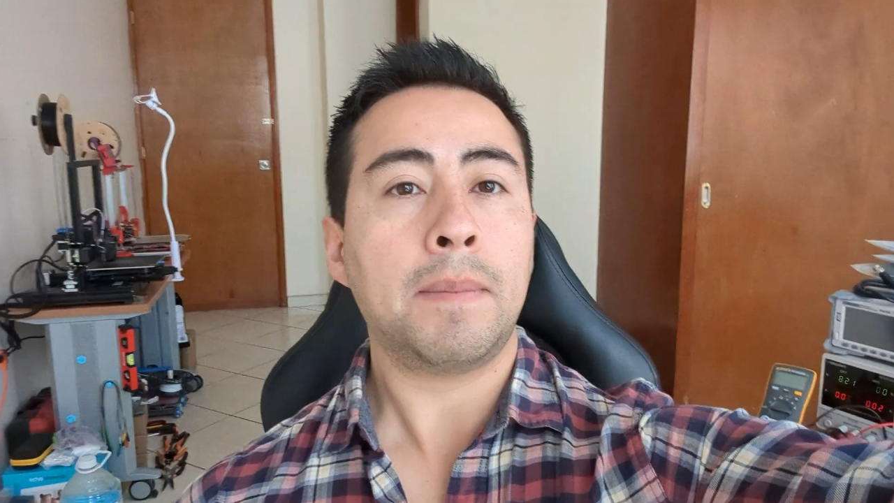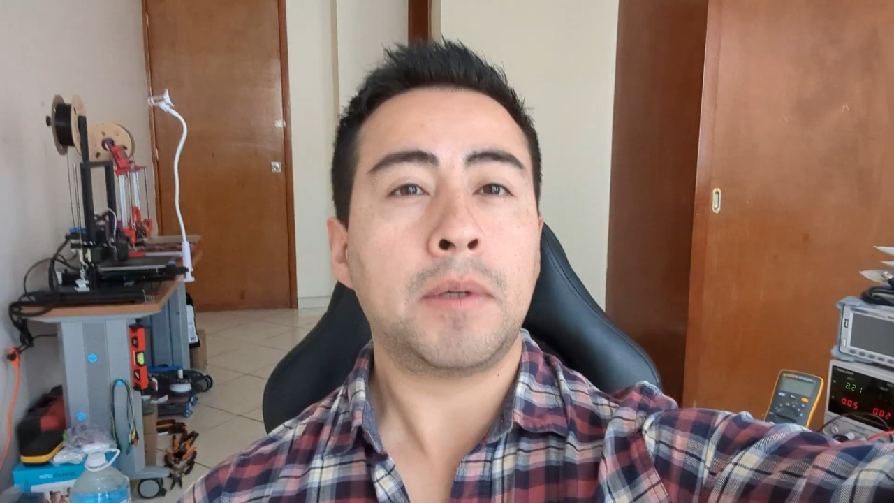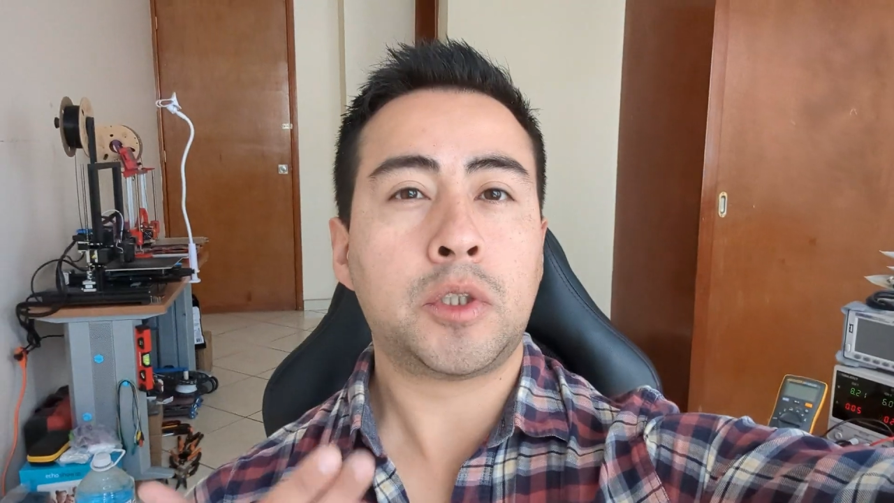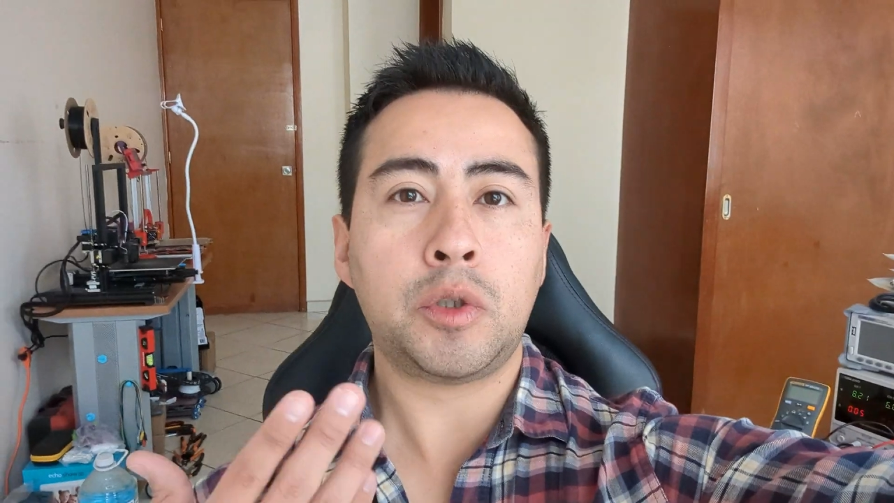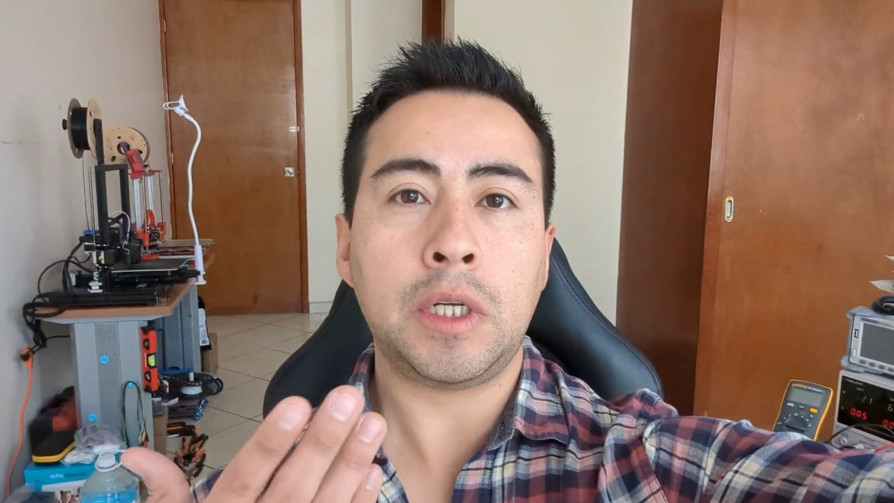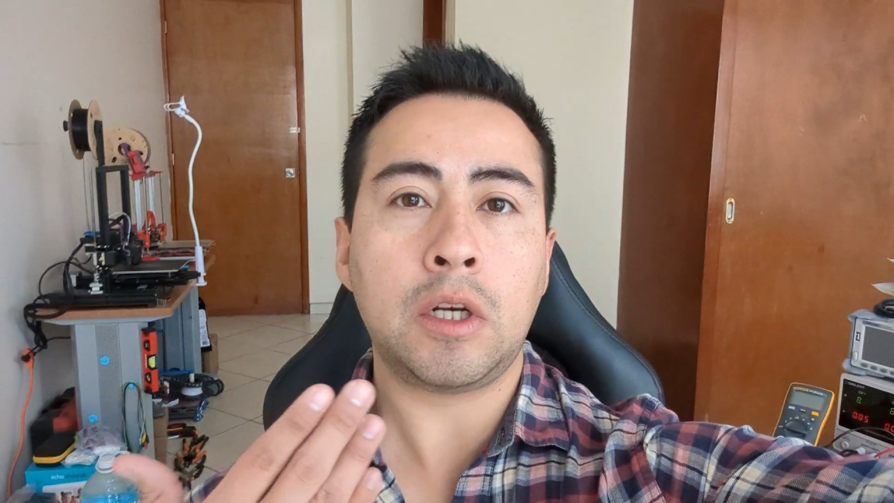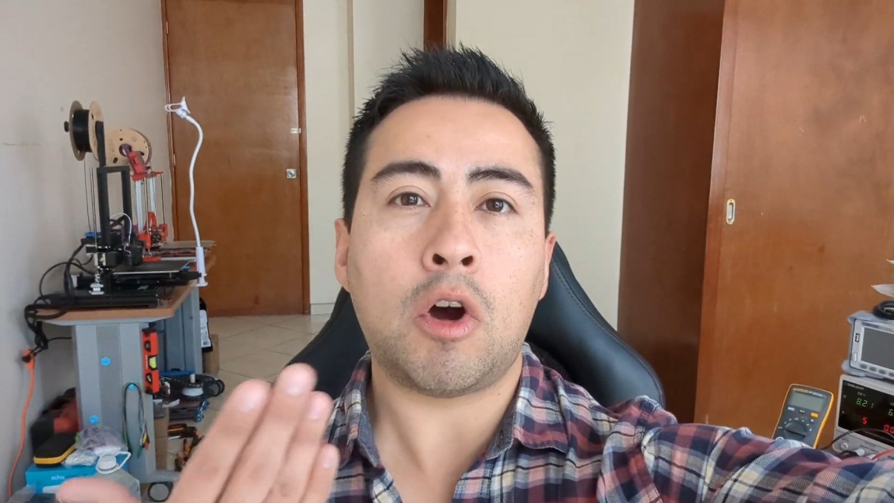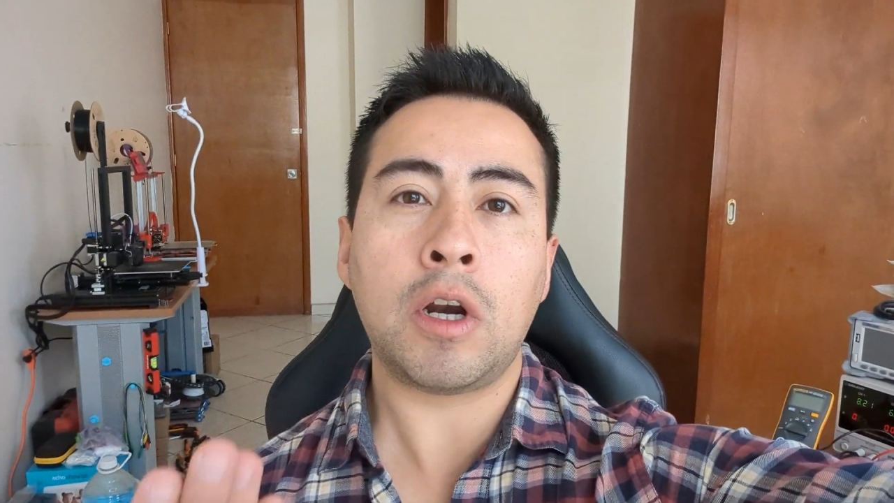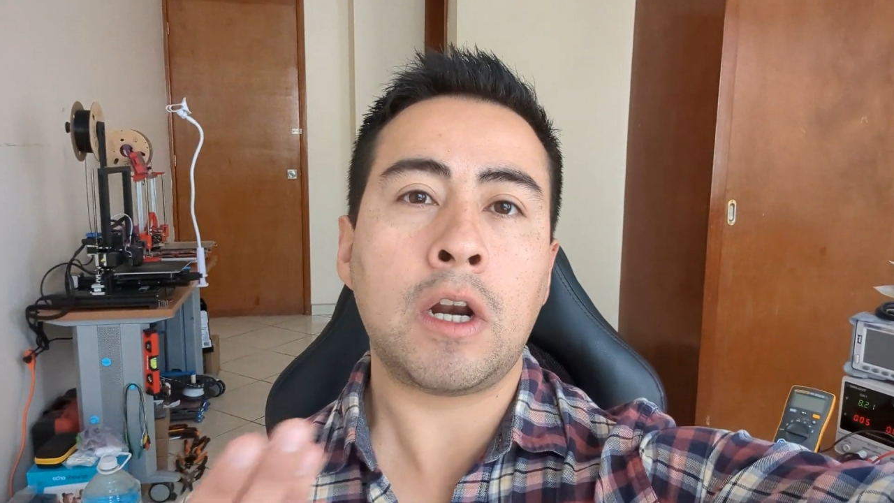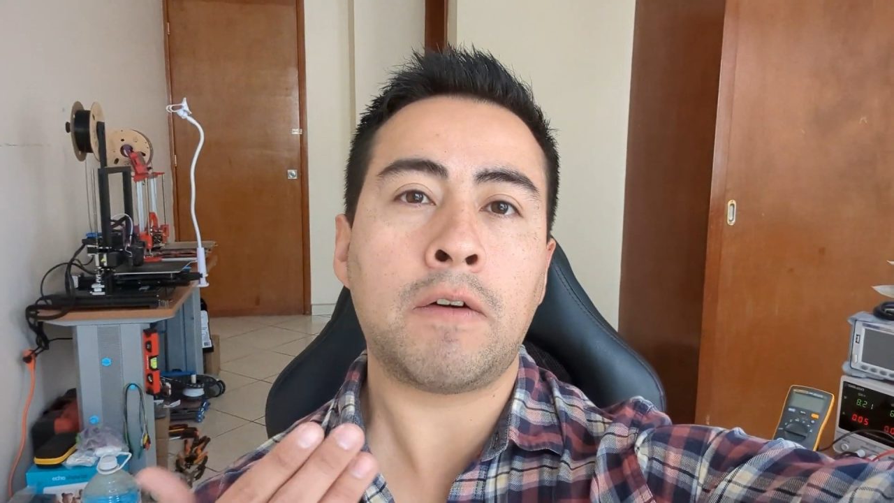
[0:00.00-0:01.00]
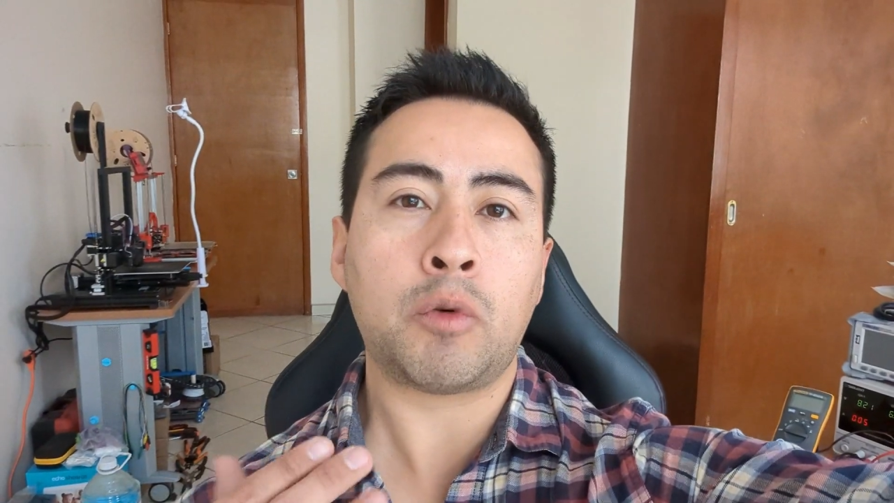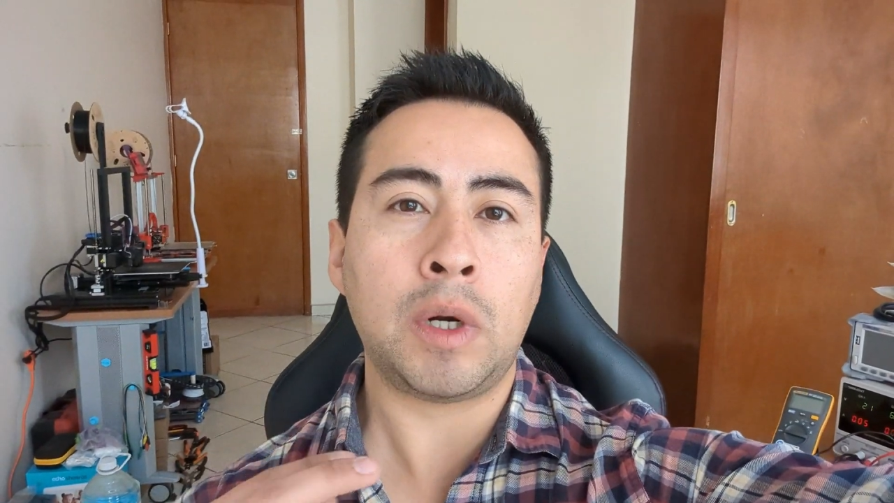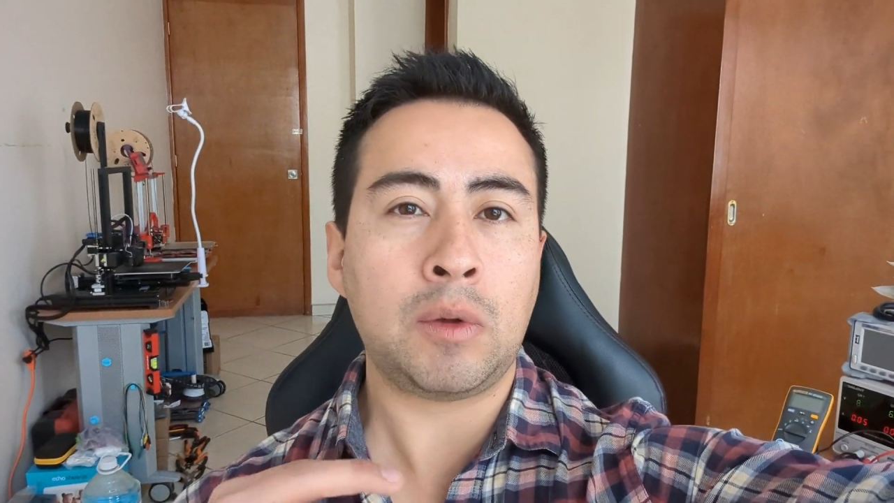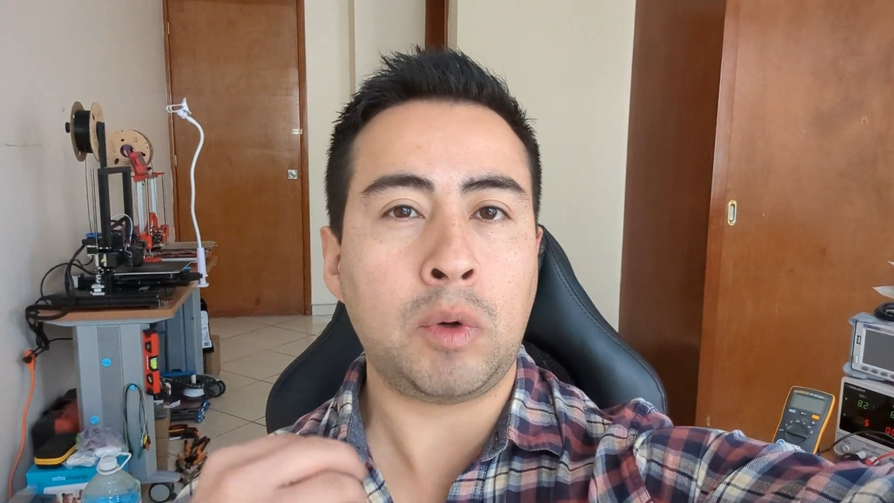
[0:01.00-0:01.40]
But turning on and off really